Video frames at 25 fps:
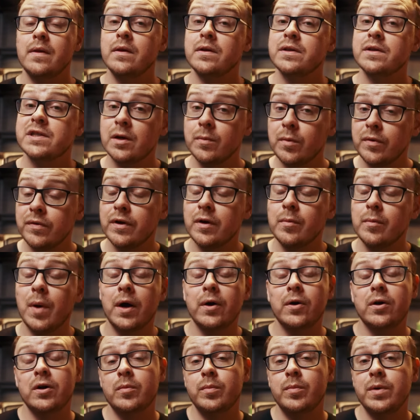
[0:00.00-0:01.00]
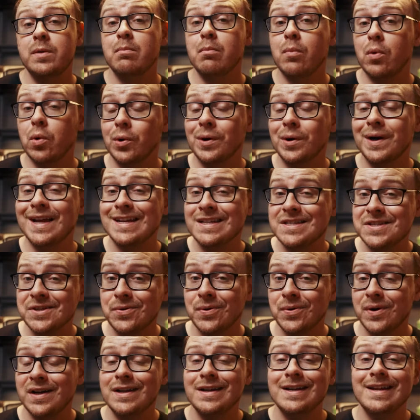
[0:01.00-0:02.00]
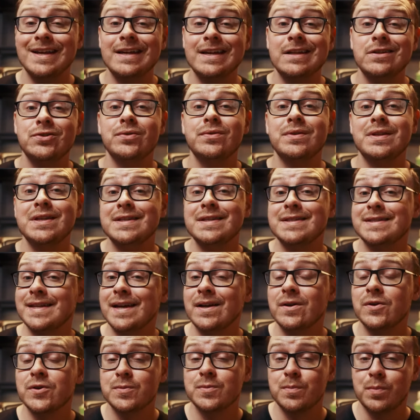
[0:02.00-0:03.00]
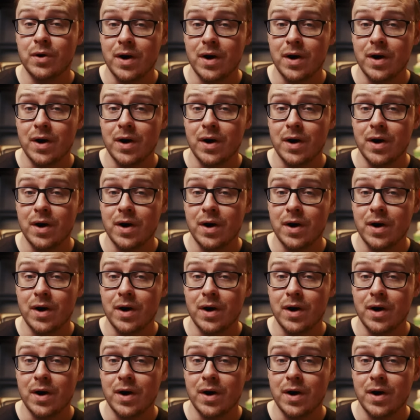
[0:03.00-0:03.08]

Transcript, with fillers: And then some of them are gonna be more integrated into the sales